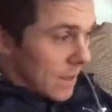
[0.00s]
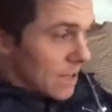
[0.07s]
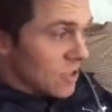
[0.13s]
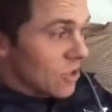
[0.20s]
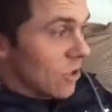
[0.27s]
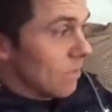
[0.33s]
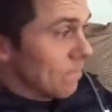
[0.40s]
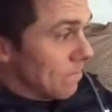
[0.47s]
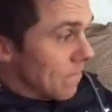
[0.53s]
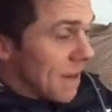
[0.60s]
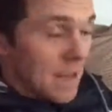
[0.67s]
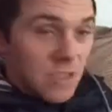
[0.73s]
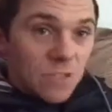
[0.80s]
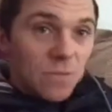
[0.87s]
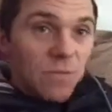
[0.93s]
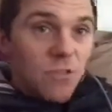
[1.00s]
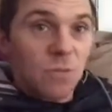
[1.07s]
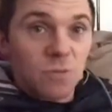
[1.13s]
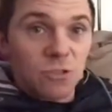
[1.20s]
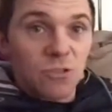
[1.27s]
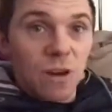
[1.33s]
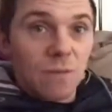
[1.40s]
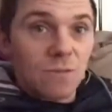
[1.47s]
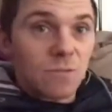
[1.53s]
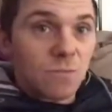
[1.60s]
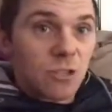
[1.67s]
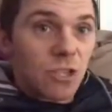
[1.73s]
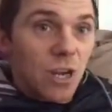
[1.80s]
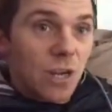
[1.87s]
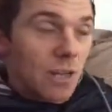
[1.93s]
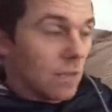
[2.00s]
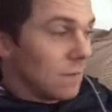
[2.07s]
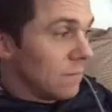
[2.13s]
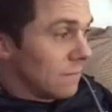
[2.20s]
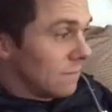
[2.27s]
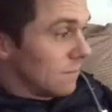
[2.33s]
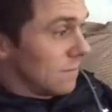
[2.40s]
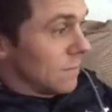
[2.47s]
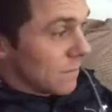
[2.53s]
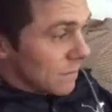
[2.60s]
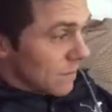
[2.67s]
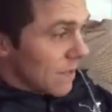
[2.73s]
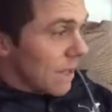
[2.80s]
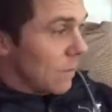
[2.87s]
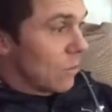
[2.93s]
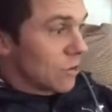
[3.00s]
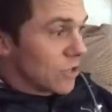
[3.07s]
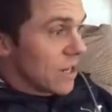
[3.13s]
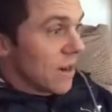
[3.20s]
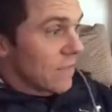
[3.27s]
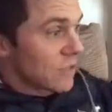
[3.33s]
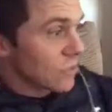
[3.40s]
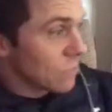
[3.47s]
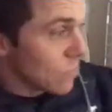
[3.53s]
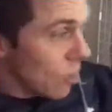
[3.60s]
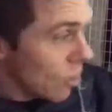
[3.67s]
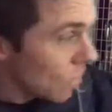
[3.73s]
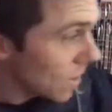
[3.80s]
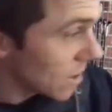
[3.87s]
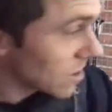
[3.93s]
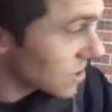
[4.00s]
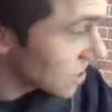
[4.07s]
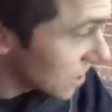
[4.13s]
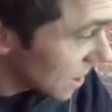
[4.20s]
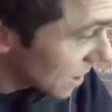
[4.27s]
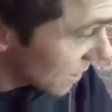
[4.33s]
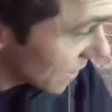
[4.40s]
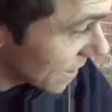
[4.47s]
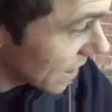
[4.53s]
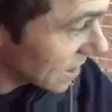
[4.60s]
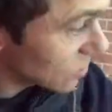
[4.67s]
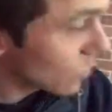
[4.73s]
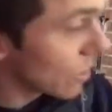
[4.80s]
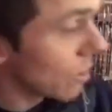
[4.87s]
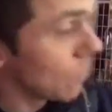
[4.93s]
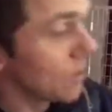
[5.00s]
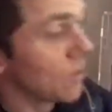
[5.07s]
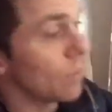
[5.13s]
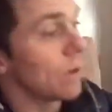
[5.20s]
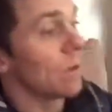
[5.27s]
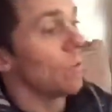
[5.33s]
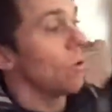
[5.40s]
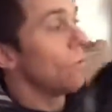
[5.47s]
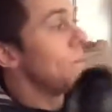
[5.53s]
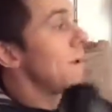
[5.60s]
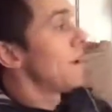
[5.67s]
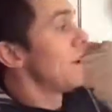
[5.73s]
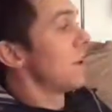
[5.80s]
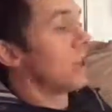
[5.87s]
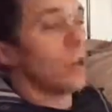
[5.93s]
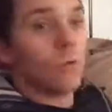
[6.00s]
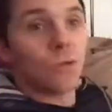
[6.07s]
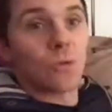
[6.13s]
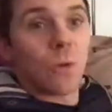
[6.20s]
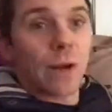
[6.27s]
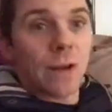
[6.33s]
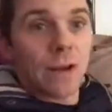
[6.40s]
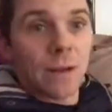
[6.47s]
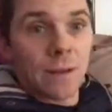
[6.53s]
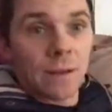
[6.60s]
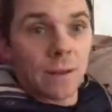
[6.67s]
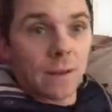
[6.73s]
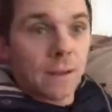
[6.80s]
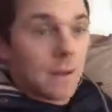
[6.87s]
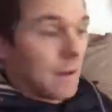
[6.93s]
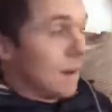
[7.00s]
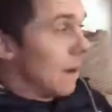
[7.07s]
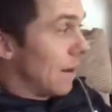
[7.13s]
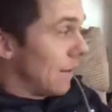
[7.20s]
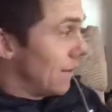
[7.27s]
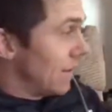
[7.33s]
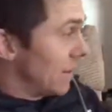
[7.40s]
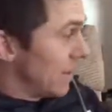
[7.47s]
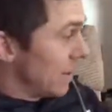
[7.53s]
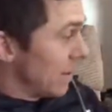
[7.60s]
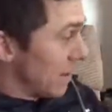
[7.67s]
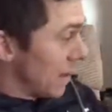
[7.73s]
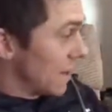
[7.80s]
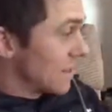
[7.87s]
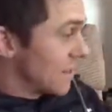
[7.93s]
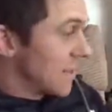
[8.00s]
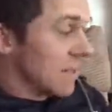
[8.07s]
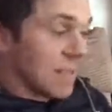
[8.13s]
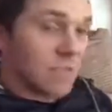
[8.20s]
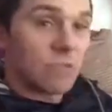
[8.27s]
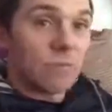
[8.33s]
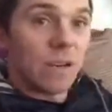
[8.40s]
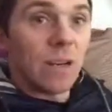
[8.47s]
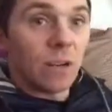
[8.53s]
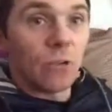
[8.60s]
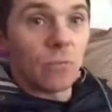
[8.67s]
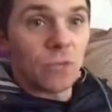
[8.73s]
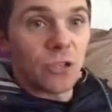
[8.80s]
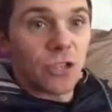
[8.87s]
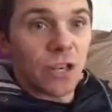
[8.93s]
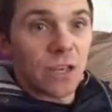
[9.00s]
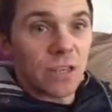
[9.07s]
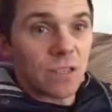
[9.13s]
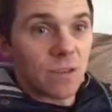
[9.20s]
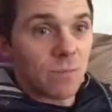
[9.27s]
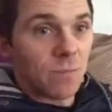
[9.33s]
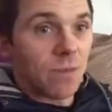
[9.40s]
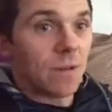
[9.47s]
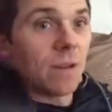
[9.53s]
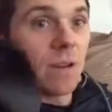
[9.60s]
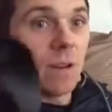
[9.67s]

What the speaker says: so subscribe to my channel. Keep watching out for some more, because the next one I'll be doing will be the Q40. And like I said, these are really good machines. I